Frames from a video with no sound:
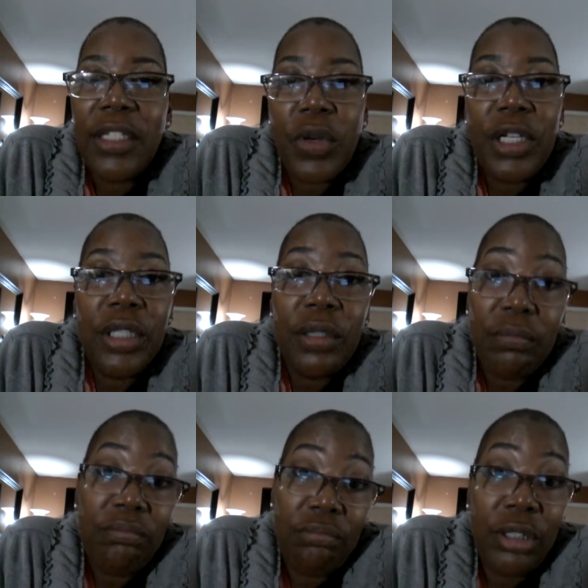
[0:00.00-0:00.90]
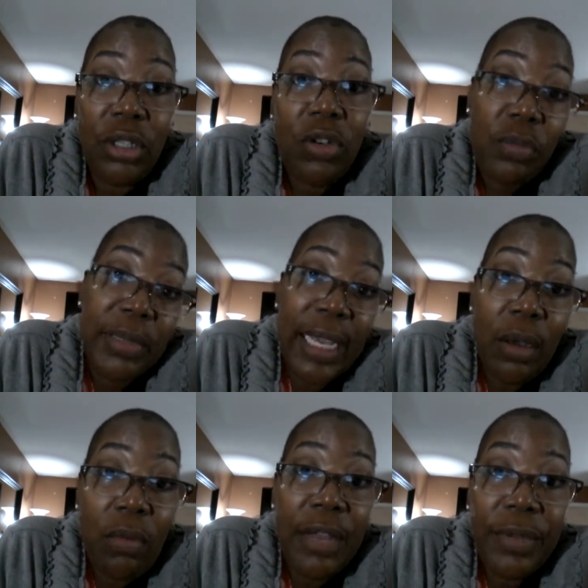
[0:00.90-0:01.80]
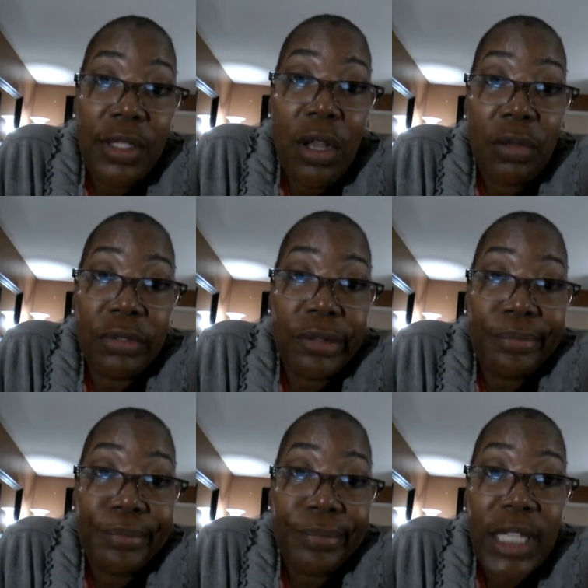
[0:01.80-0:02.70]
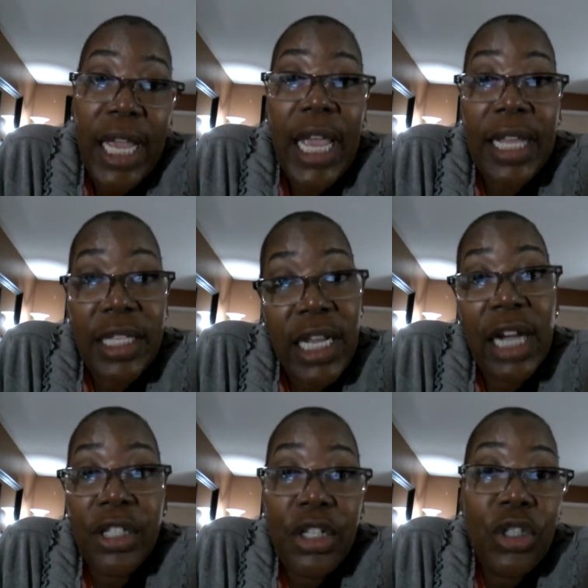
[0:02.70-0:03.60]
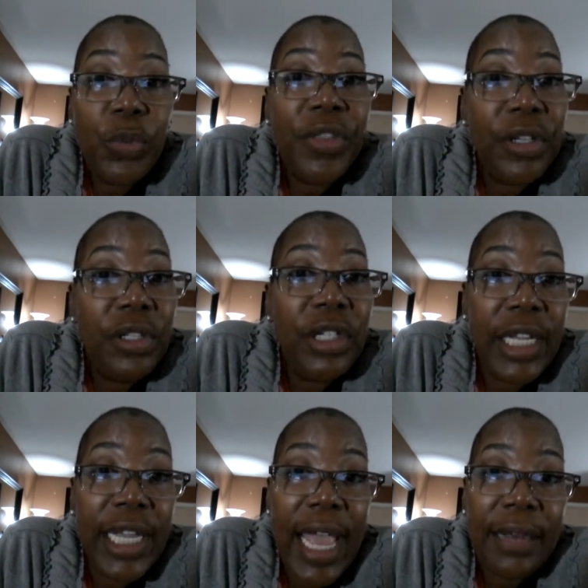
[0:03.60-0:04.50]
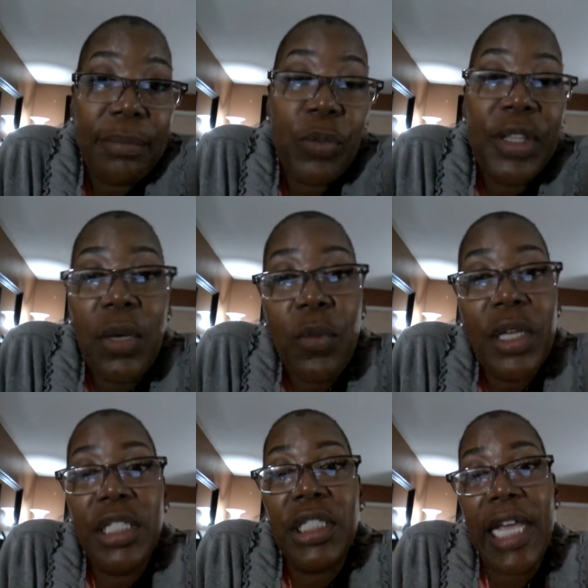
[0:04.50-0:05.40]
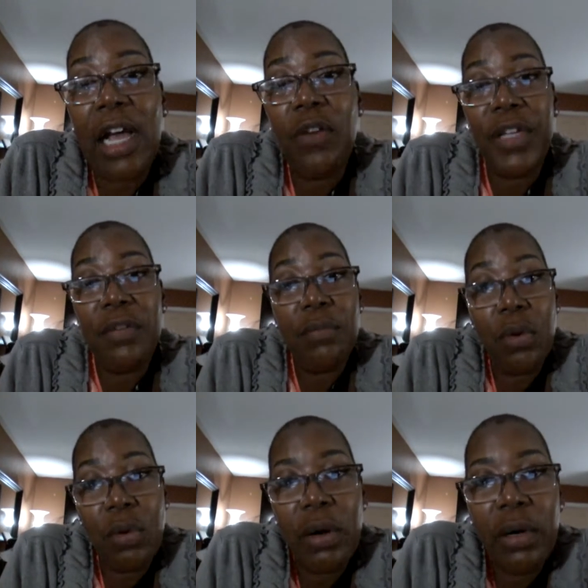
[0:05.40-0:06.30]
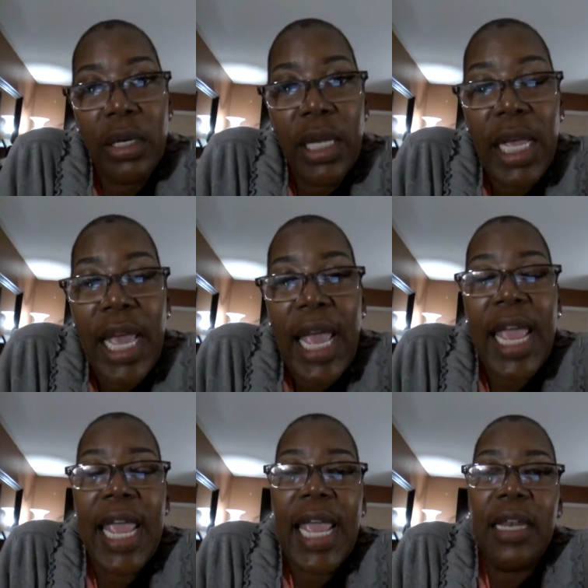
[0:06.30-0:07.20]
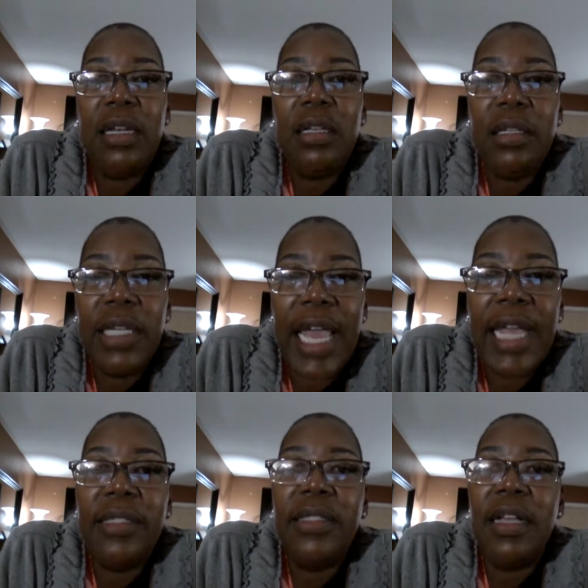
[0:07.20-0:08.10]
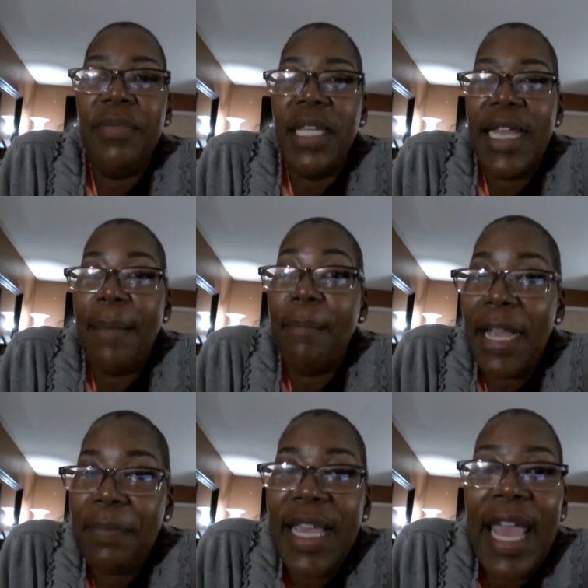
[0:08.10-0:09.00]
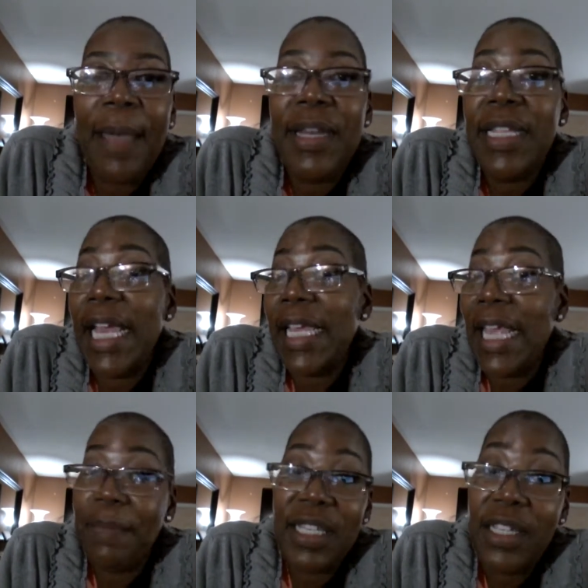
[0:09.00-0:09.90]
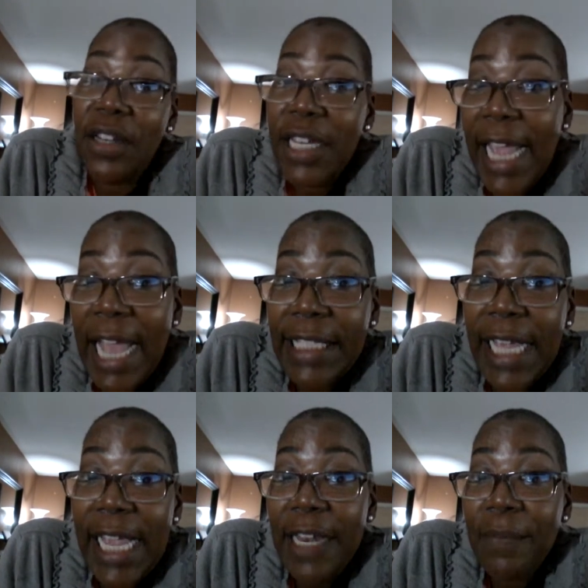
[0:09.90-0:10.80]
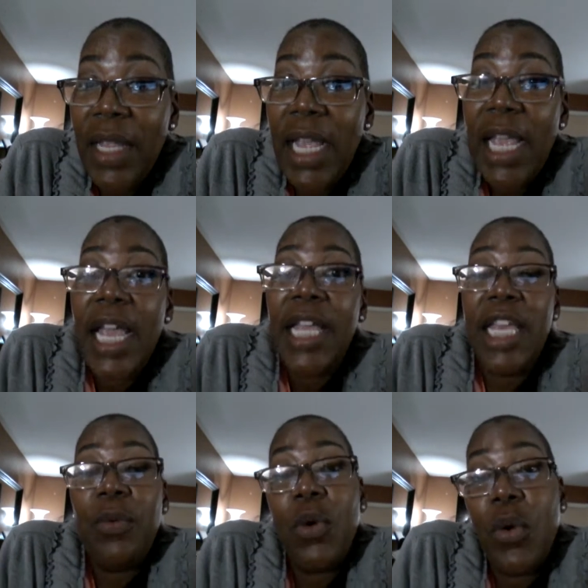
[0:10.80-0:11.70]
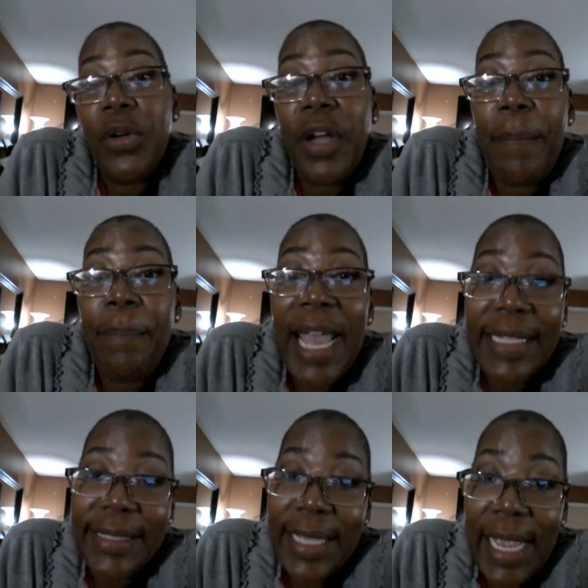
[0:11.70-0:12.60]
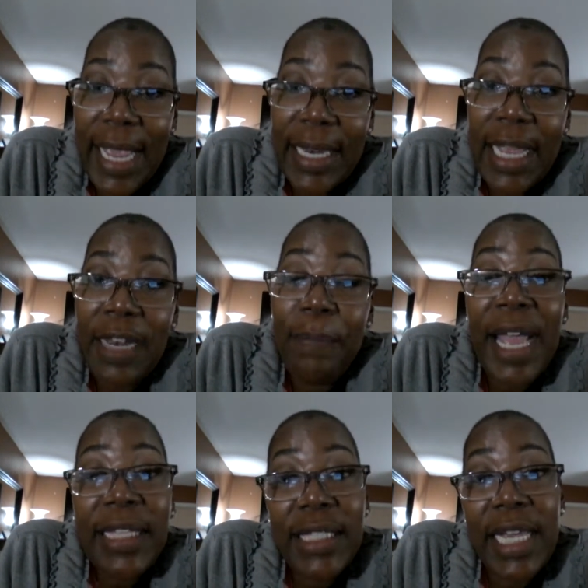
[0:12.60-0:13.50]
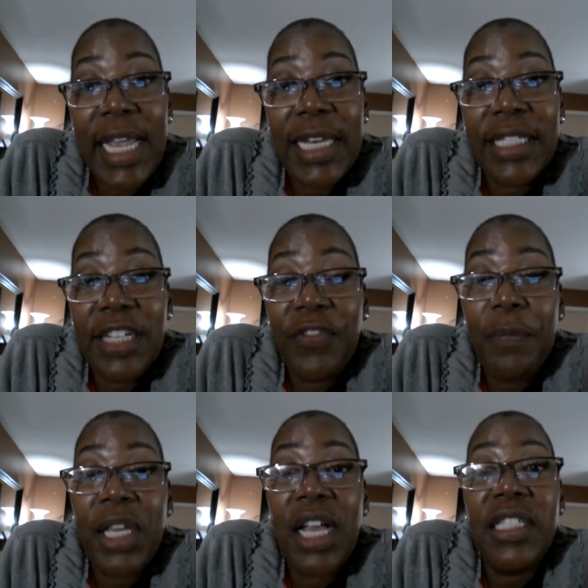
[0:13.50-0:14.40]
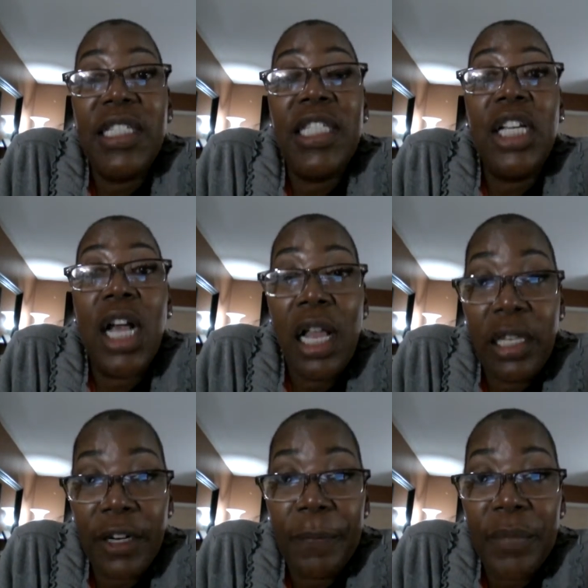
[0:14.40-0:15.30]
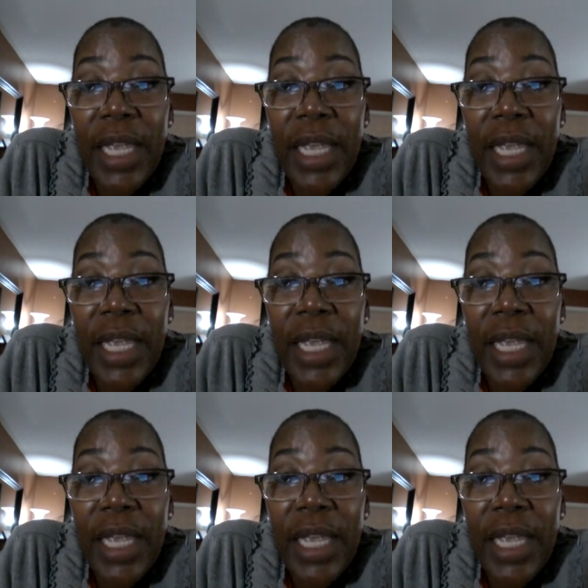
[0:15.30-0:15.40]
it's going to show you black and white results. And the doctor knows what they're looking at. But when they want to delve in more and look at something that might be happening that can't be seen on the CAT scan, they will order a PET scan. And a PET scan is different because it's in color